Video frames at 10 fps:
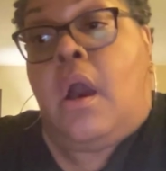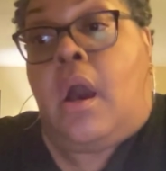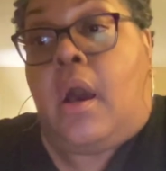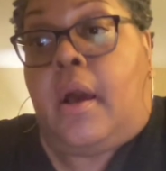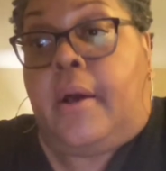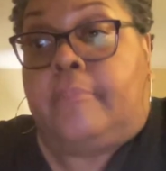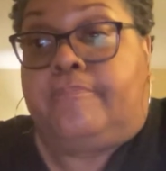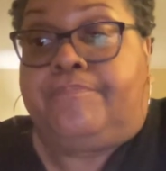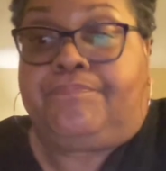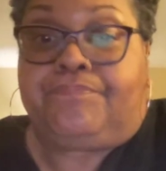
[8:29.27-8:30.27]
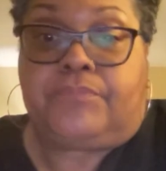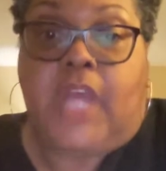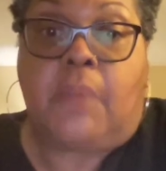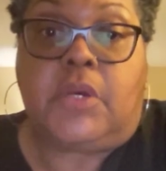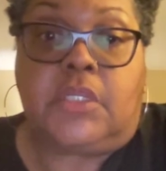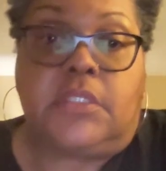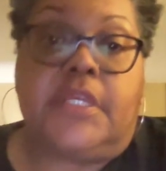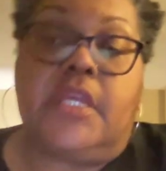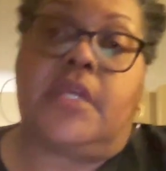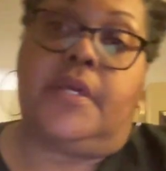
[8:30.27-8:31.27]
Um, I'm going to
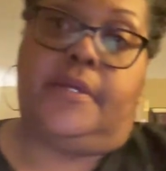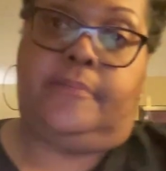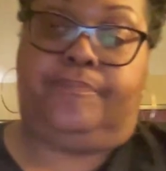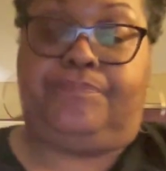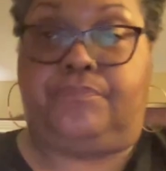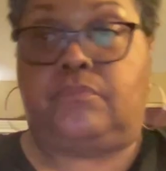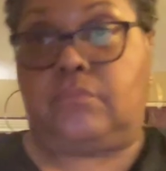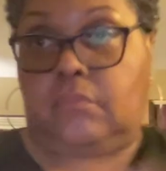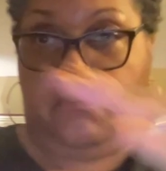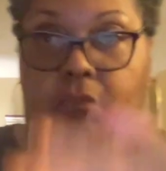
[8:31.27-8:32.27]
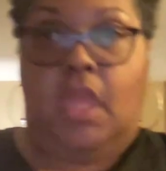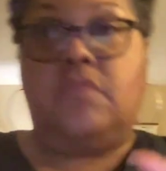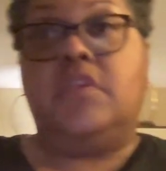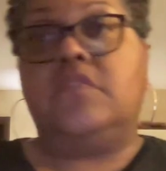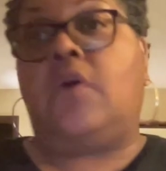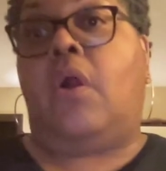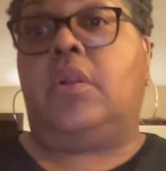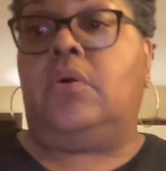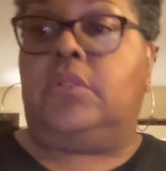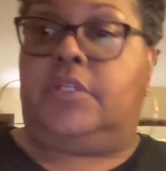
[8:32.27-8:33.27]
link this
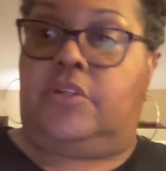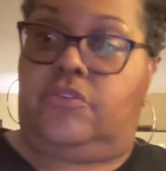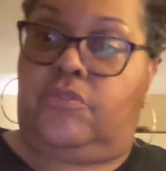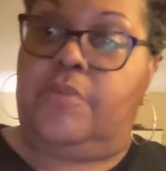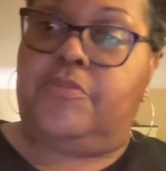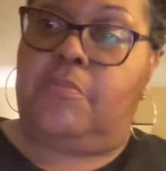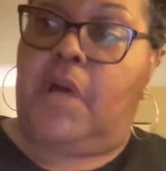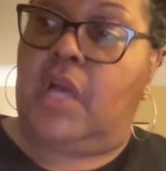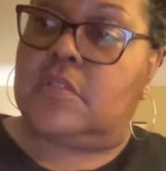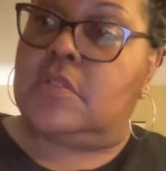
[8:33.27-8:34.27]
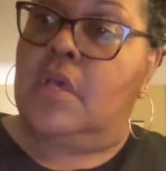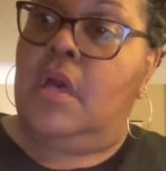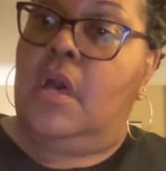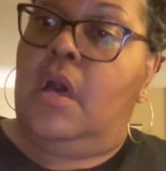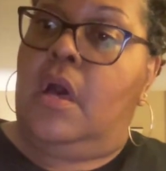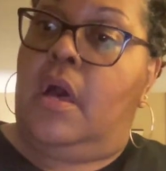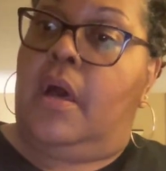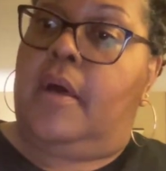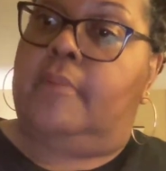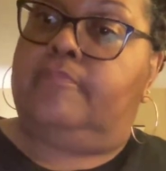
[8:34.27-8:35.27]
article in the description box.
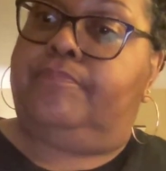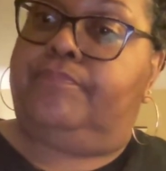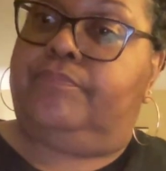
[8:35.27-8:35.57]
Um,